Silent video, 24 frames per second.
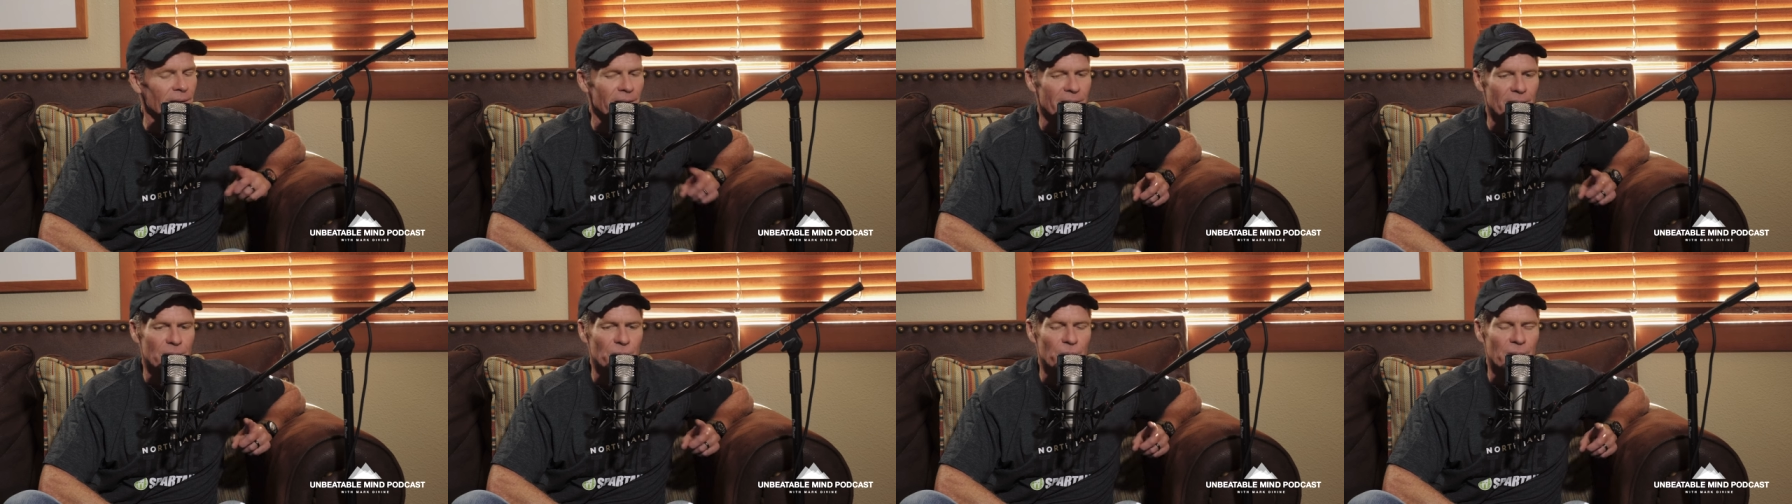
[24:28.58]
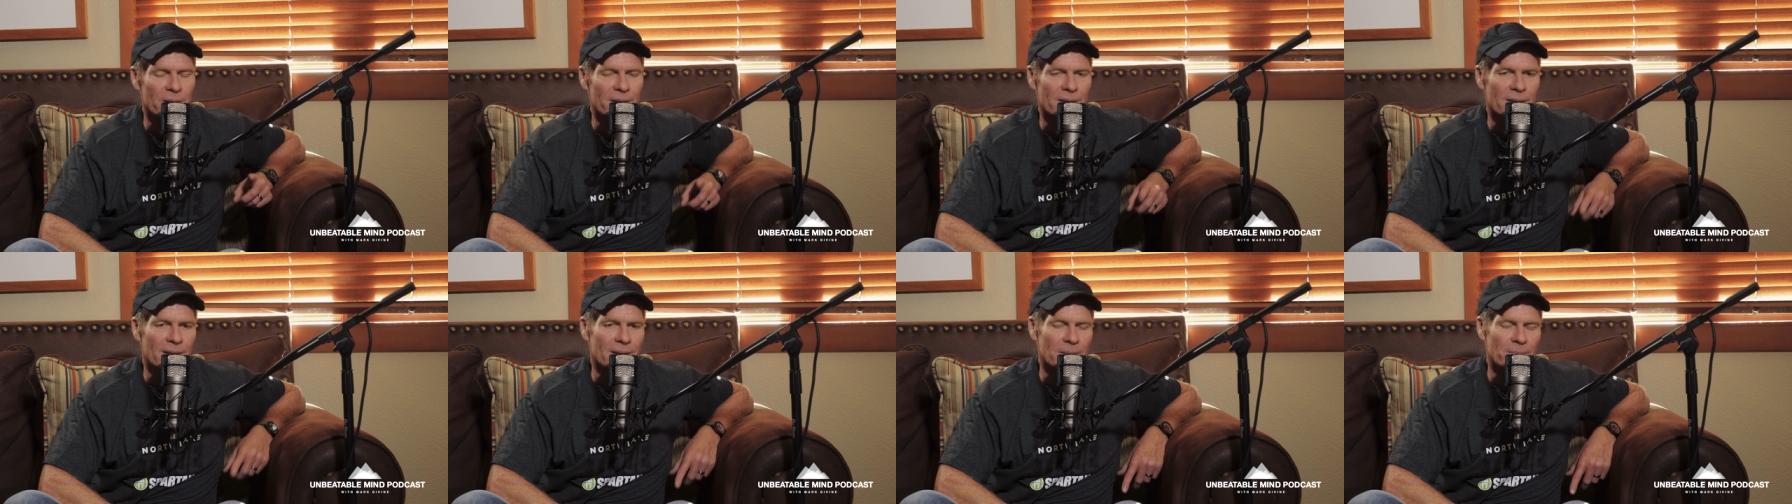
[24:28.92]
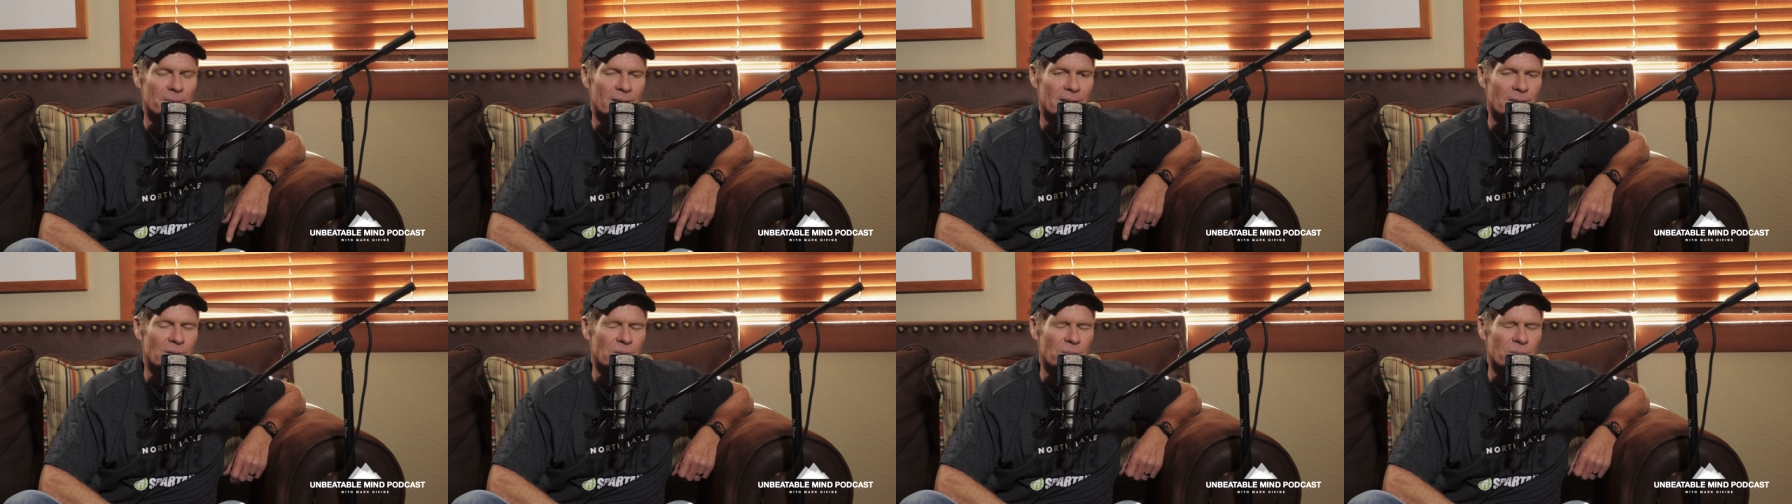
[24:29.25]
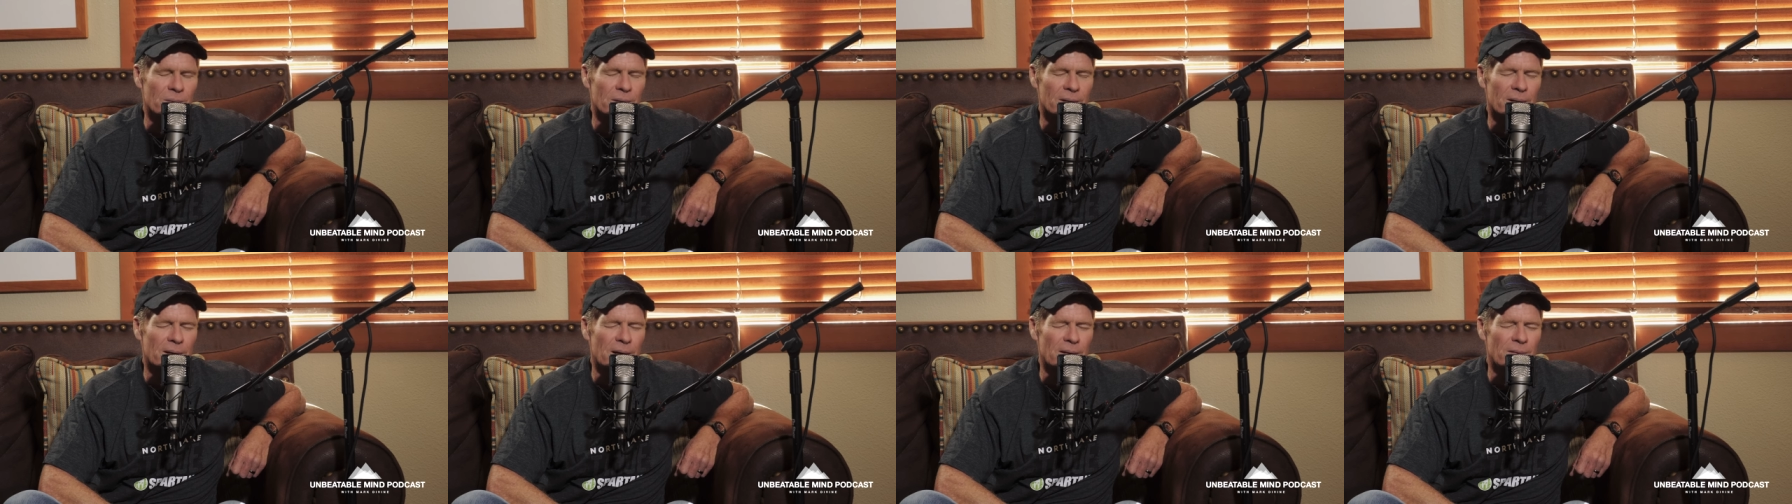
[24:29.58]
to tell this one thing because
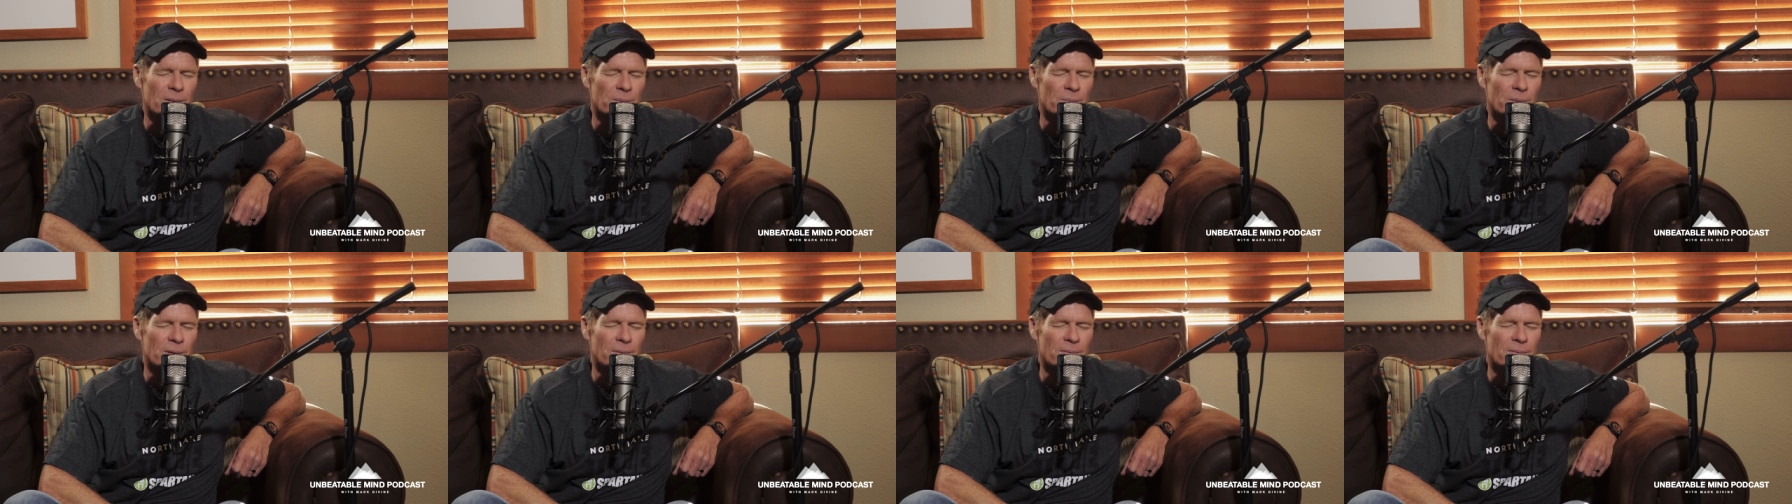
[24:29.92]
it's really interesting.